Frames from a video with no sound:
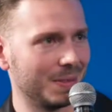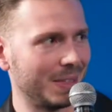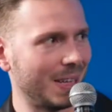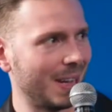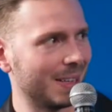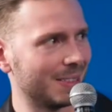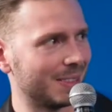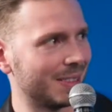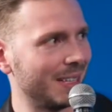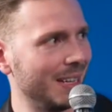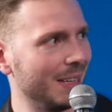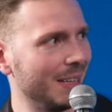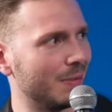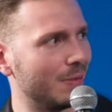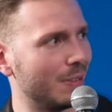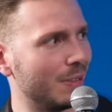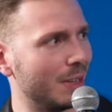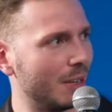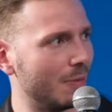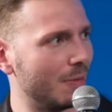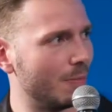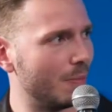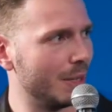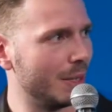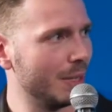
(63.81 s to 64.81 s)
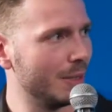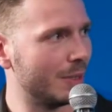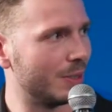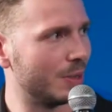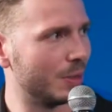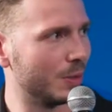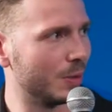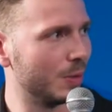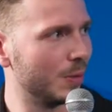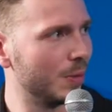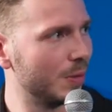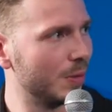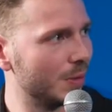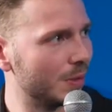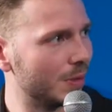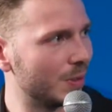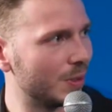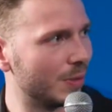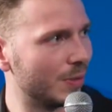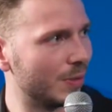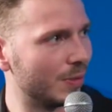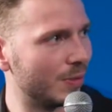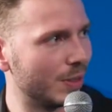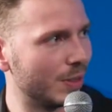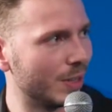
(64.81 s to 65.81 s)
Cascade event I've been to
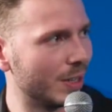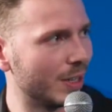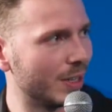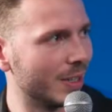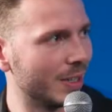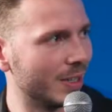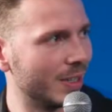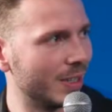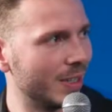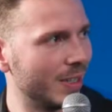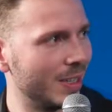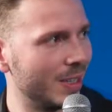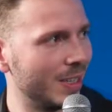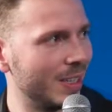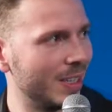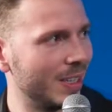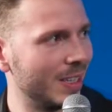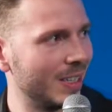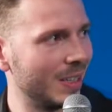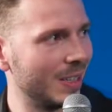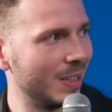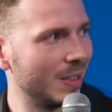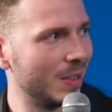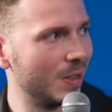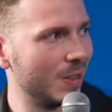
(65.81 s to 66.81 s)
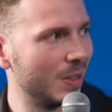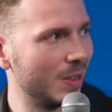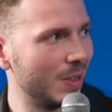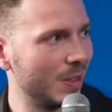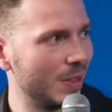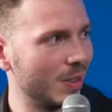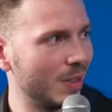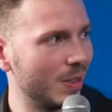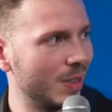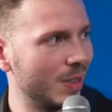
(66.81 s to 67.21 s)
so far. Wow, you haven't been here in a while.